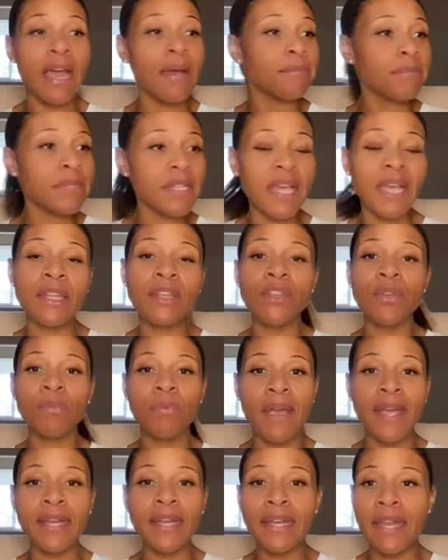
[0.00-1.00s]
I'm telling you
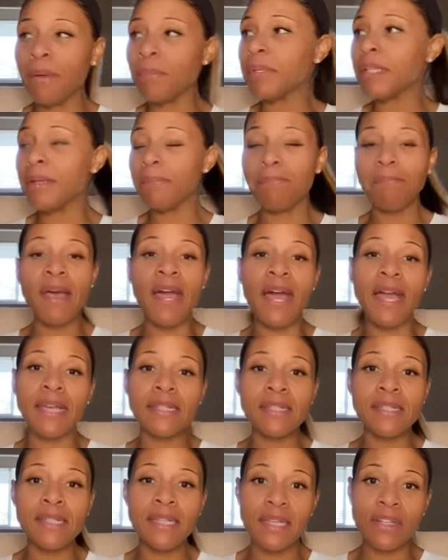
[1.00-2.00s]
right now, with them
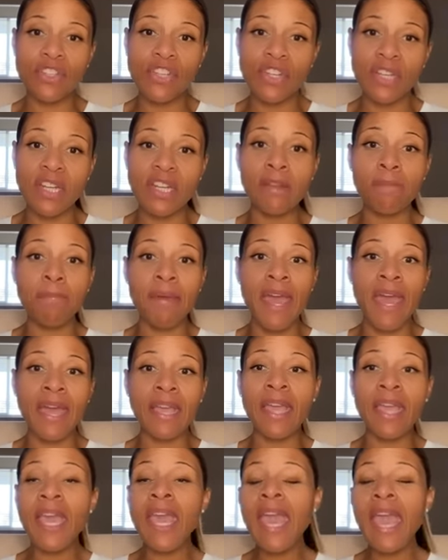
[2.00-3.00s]
pockets touching in the
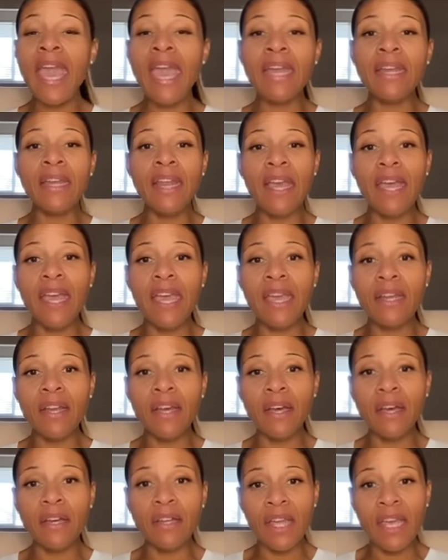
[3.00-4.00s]
back and
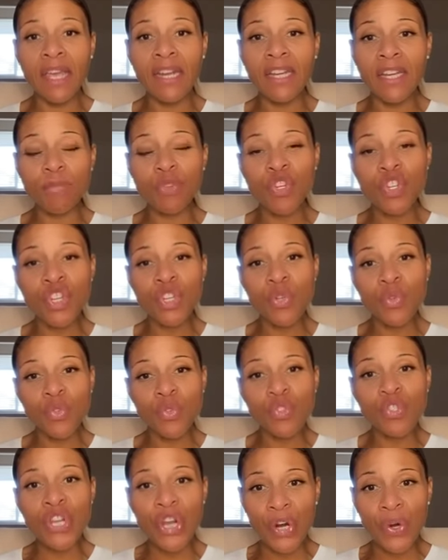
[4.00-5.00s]
them shoes.
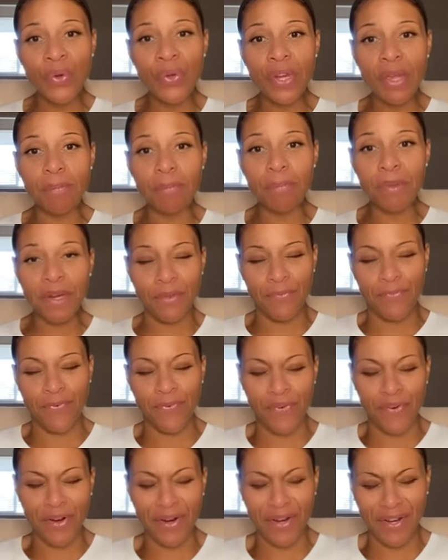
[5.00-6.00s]
Shoes turned up in the
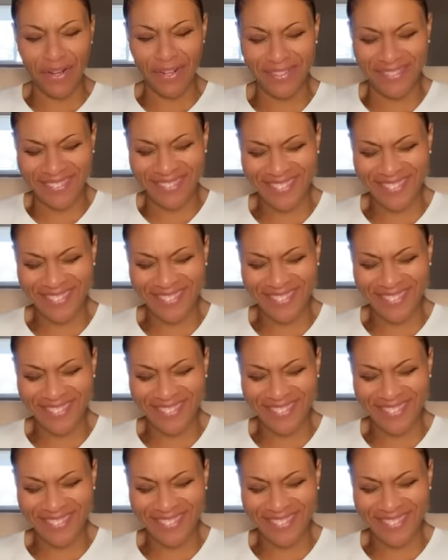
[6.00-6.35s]
front.